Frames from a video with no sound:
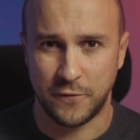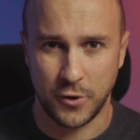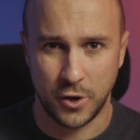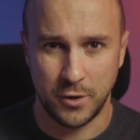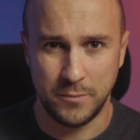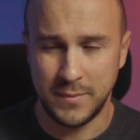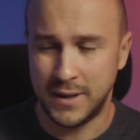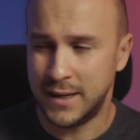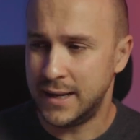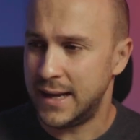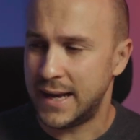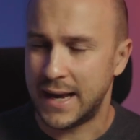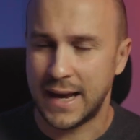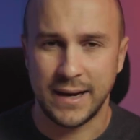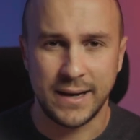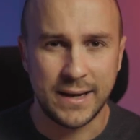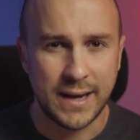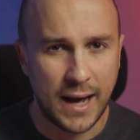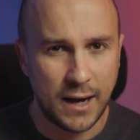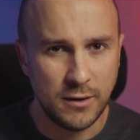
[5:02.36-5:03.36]
from,
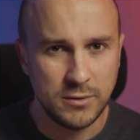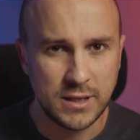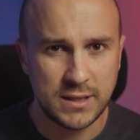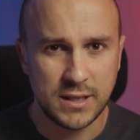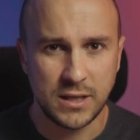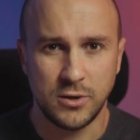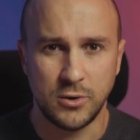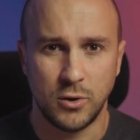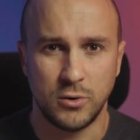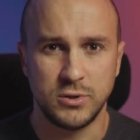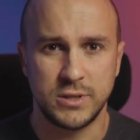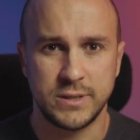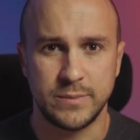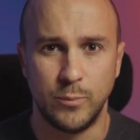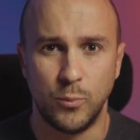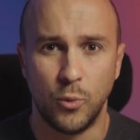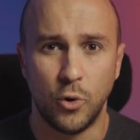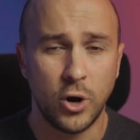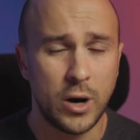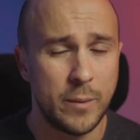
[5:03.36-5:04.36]
and now that it knows
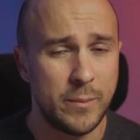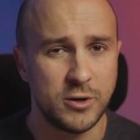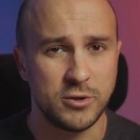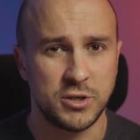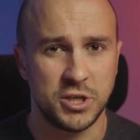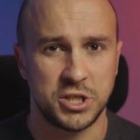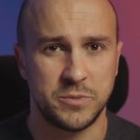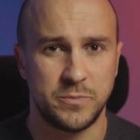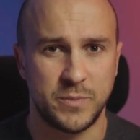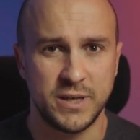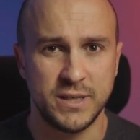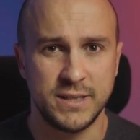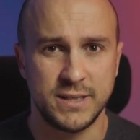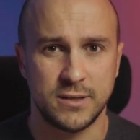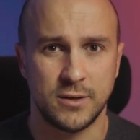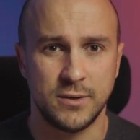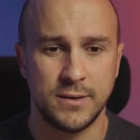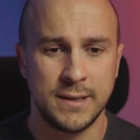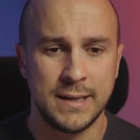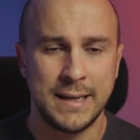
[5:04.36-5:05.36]
more about each
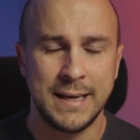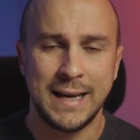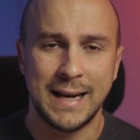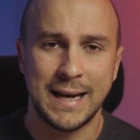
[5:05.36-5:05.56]
person,